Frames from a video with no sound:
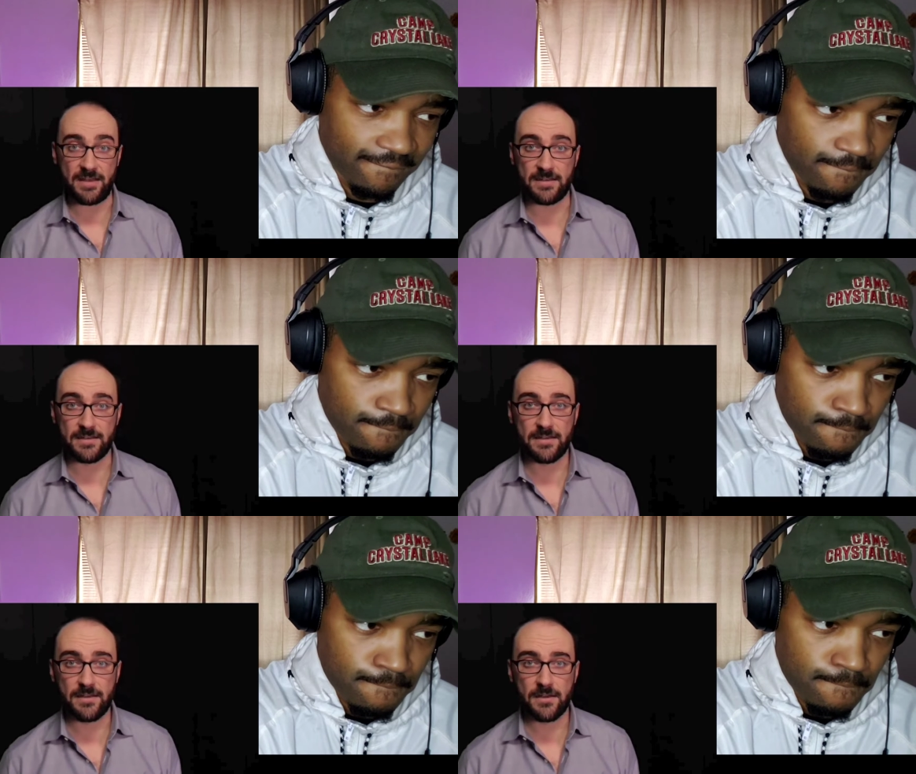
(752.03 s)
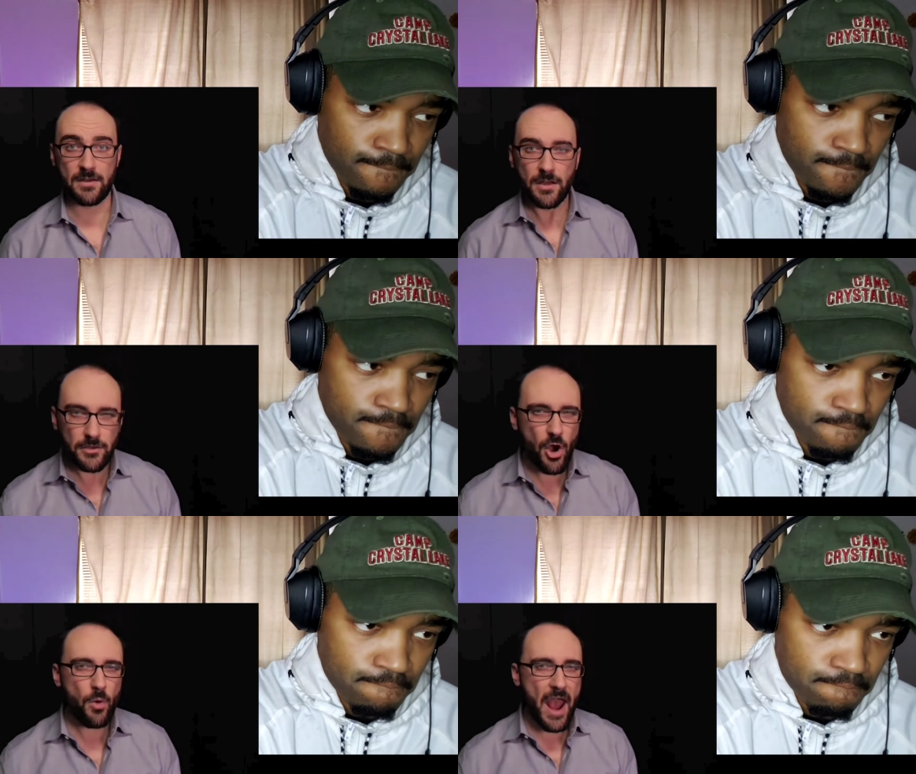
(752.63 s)
Speaker 1: ever done.
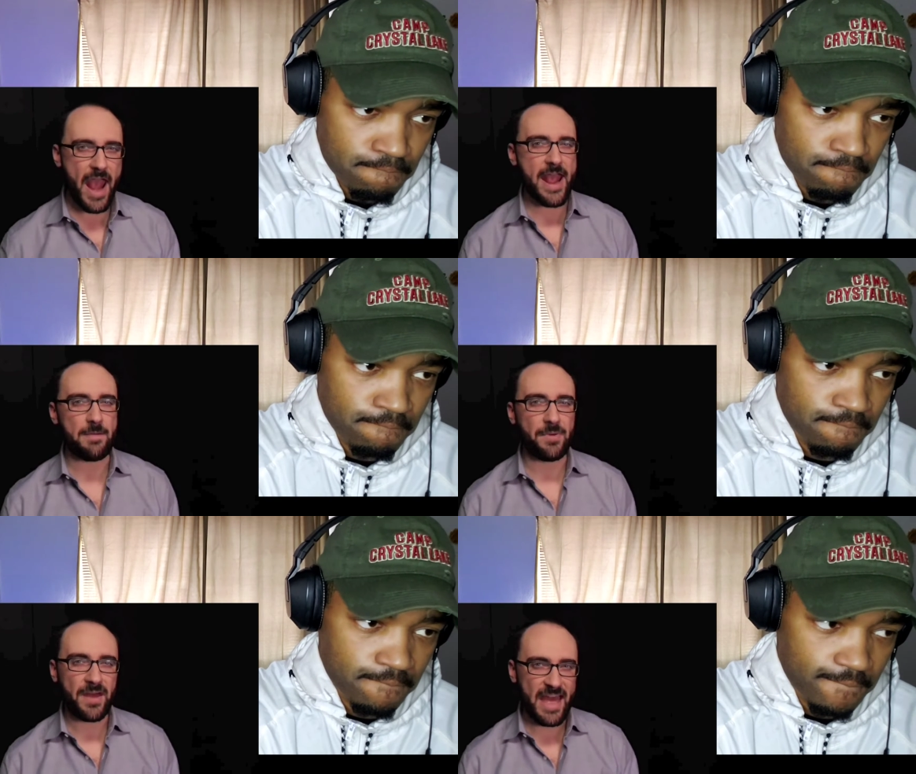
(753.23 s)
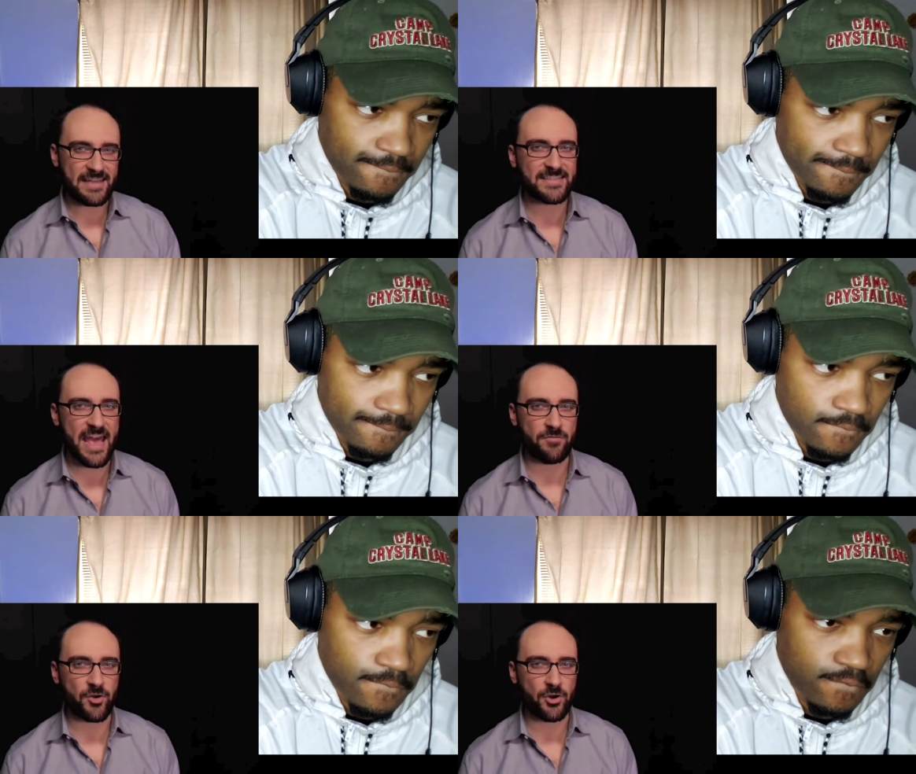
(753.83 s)
No
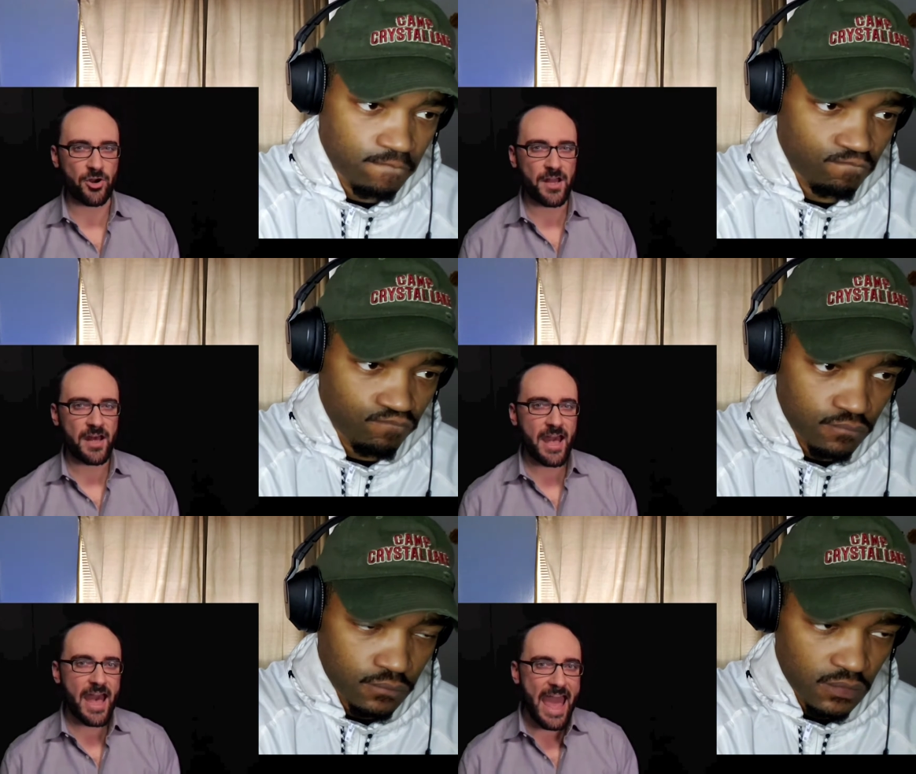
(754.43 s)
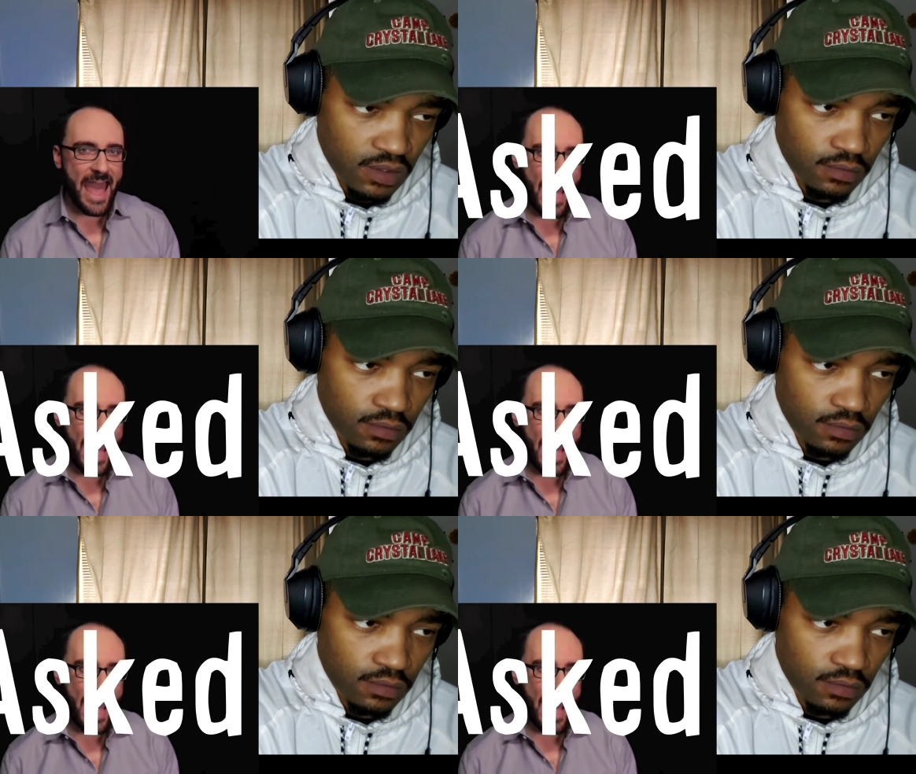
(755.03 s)
ape has ever